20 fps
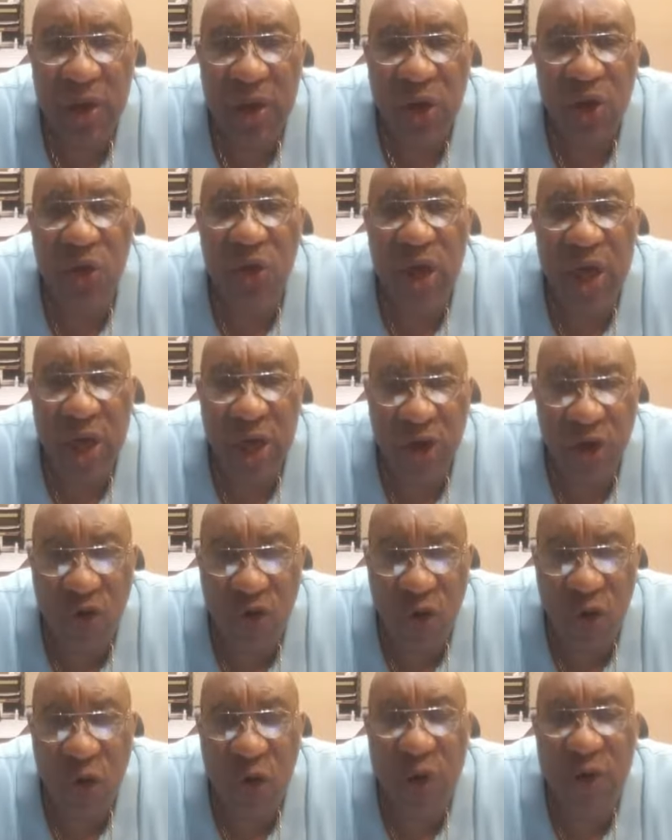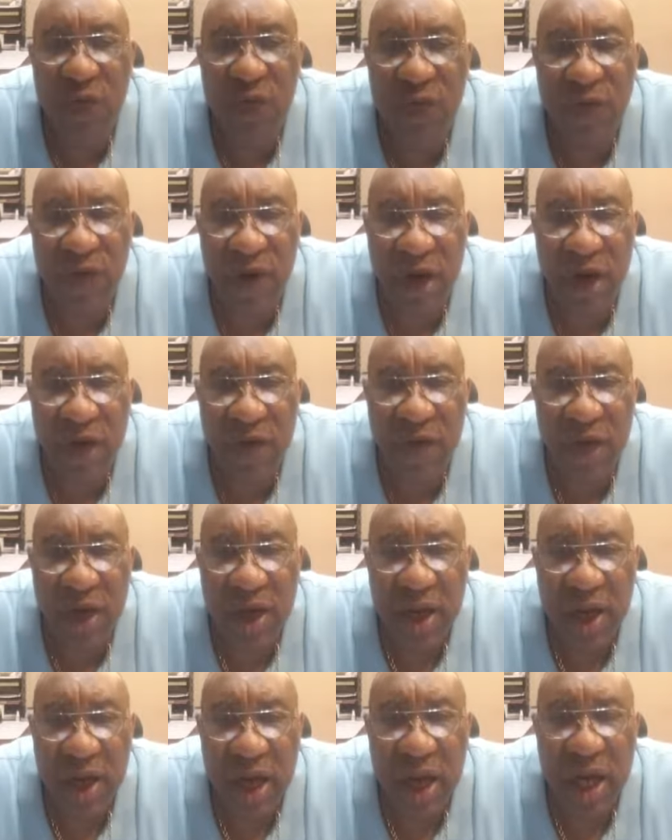You need to grow in faith,
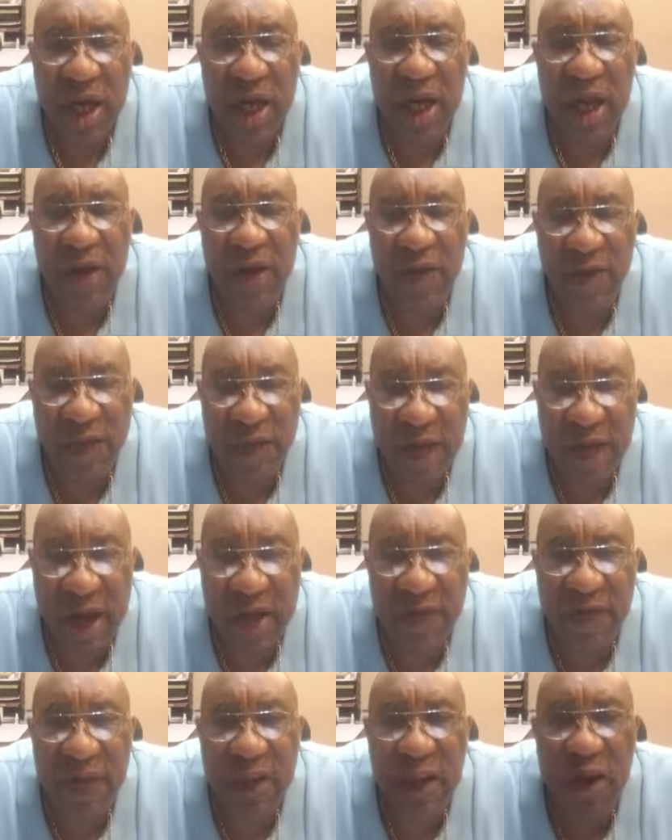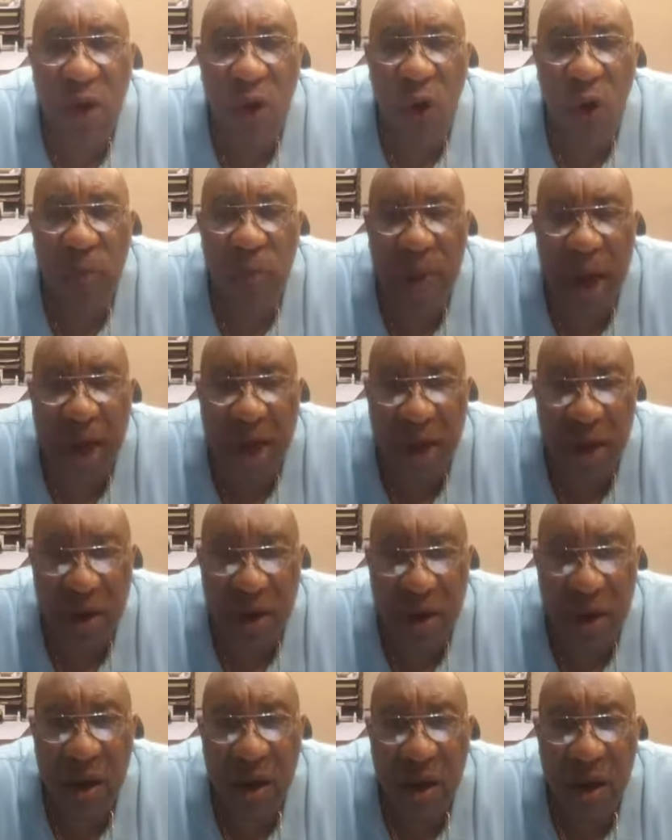in that faith in Almighty
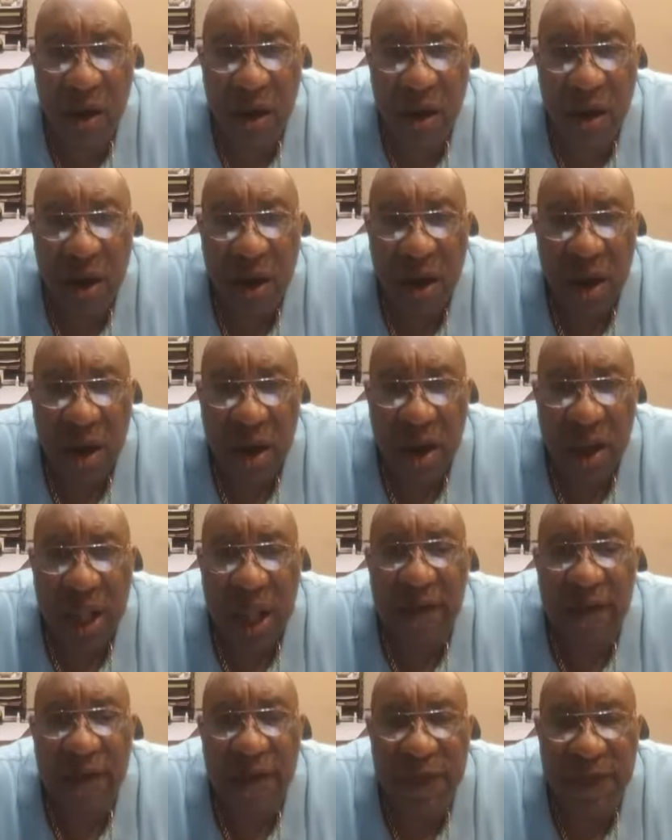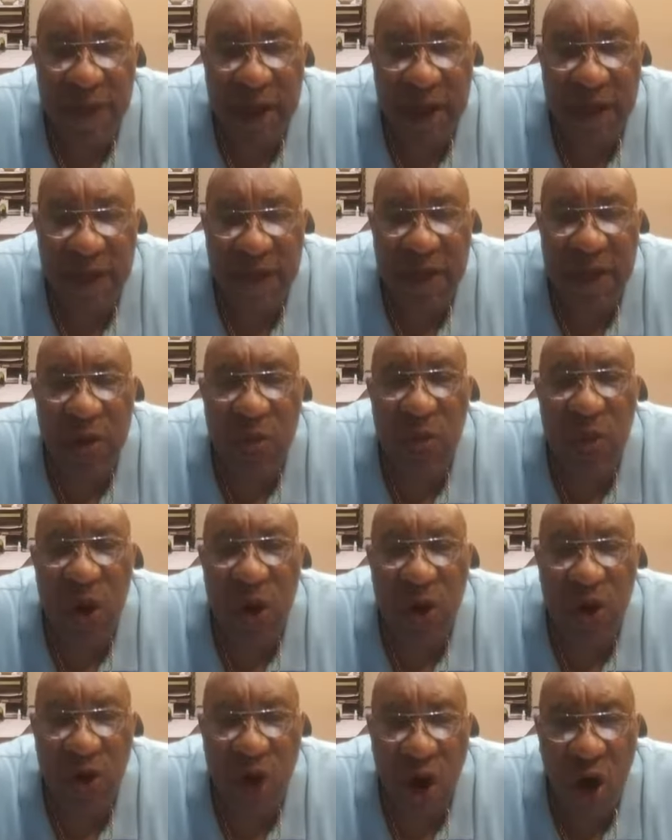God, that faith in
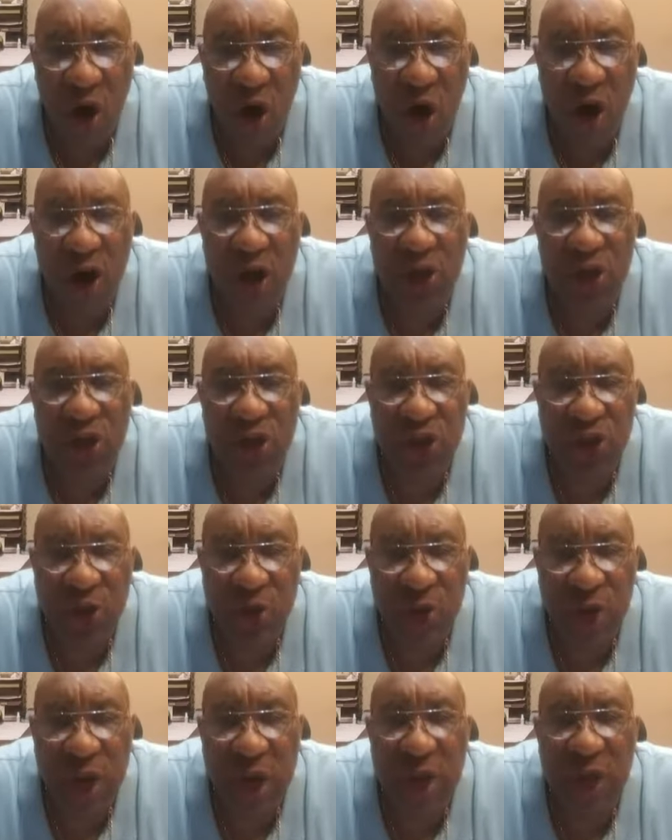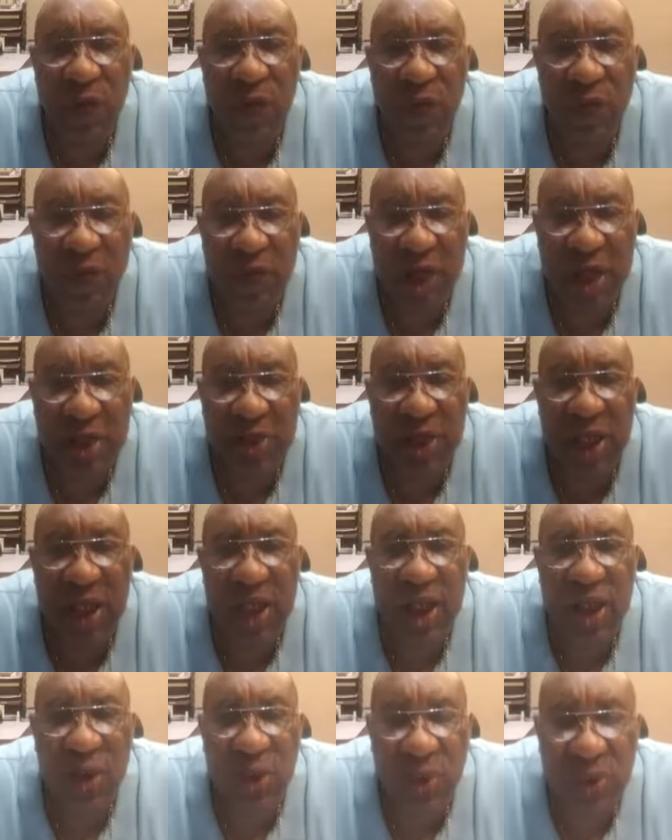what God is doing and revealing
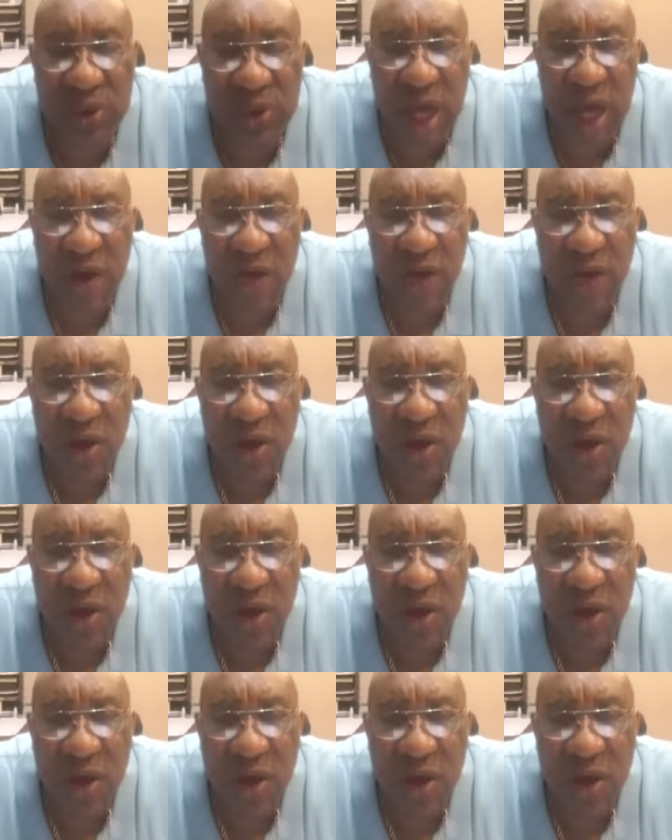in your life.